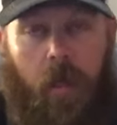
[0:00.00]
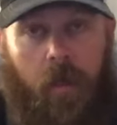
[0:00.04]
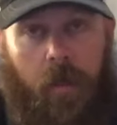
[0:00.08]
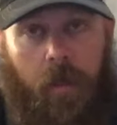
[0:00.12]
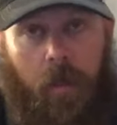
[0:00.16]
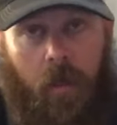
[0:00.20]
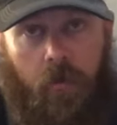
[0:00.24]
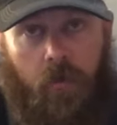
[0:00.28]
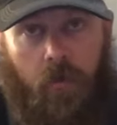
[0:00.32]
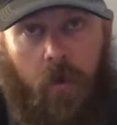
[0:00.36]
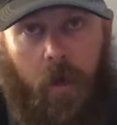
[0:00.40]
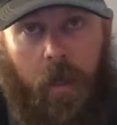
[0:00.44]

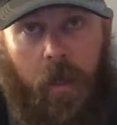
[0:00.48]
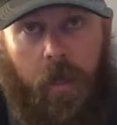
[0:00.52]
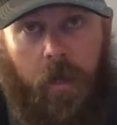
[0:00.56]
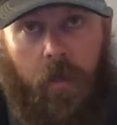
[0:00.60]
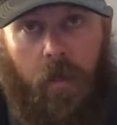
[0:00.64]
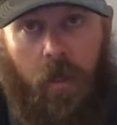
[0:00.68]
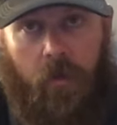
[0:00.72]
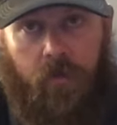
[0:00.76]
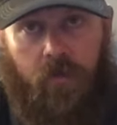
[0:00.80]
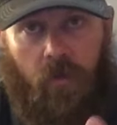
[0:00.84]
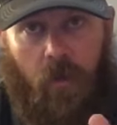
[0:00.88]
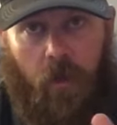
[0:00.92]
Now granted,
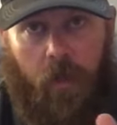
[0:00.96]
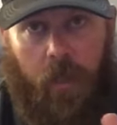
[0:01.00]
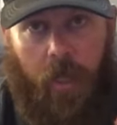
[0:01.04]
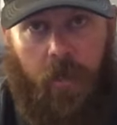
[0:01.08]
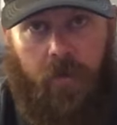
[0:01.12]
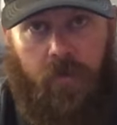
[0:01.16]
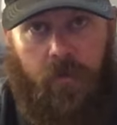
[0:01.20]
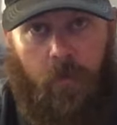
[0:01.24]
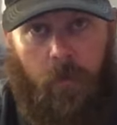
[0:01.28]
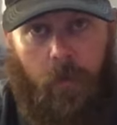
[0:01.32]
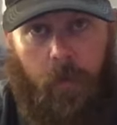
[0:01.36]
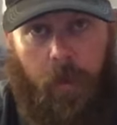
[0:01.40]
I start
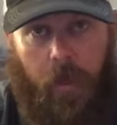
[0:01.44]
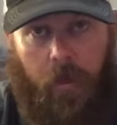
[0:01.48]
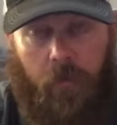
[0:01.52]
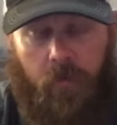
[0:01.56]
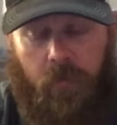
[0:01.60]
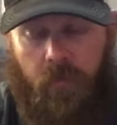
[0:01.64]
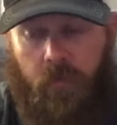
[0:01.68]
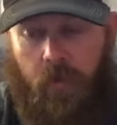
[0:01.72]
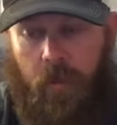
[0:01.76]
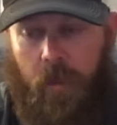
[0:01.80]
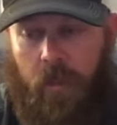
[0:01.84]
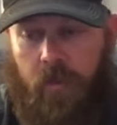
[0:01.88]
catching bigger
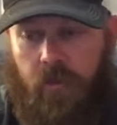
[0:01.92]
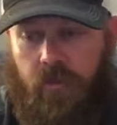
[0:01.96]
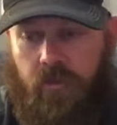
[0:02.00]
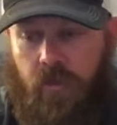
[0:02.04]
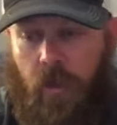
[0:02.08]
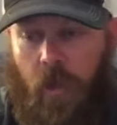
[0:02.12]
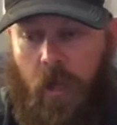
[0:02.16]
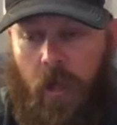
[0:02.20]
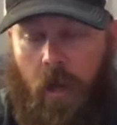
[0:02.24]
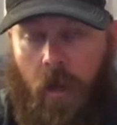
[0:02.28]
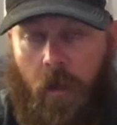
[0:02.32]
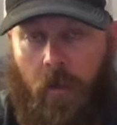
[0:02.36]

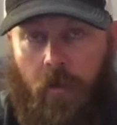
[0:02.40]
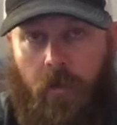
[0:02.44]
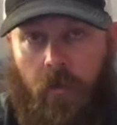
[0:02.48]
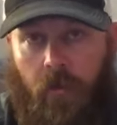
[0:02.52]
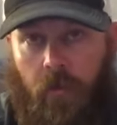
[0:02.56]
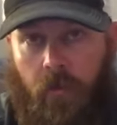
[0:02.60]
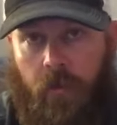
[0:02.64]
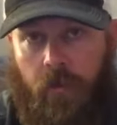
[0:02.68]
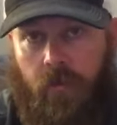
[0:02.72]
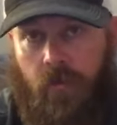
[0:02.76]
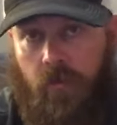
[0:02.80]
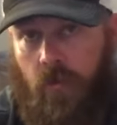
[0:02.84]
fish other
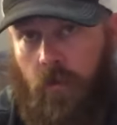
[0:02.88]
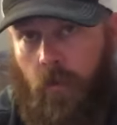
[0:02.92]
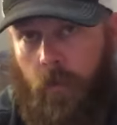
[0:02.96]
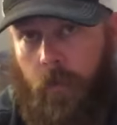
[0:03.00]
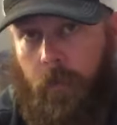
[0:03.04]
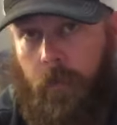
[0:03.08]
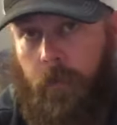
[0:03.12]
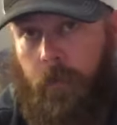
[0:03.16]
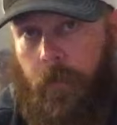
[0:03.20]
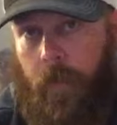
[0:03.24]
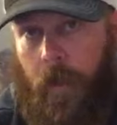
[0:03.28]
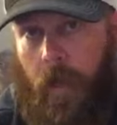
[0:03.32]
than these
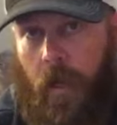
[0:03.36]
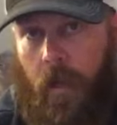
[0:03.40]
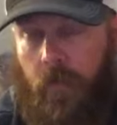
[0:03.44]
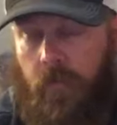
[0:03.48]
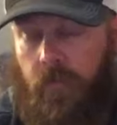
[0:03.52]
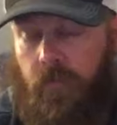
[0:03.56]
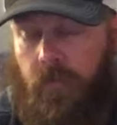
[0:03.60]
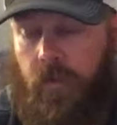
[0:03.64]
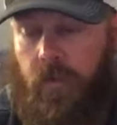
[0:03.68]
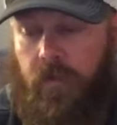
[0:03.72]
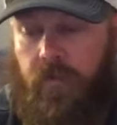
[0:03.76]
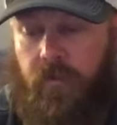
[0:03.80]
little
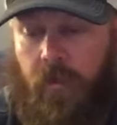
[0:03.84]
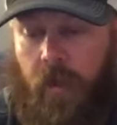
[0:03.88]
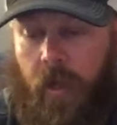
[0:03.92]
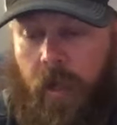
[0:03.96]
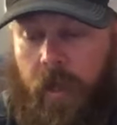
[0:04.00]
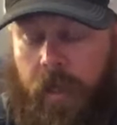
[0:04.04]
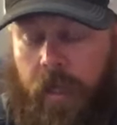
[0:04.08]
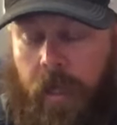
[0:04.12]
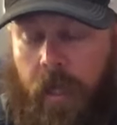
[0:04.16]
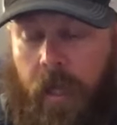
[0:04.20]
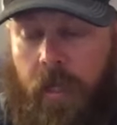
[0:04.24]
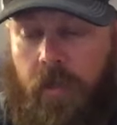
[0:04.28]
pond fish that I
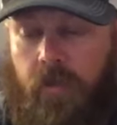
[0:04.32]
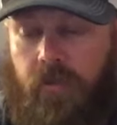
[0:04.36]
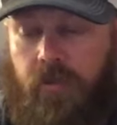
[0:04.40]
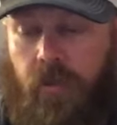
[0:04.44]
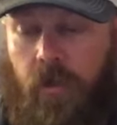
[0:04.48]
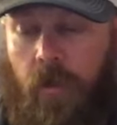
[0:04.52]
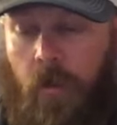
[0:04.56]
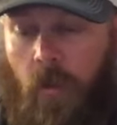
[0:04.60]
catch, you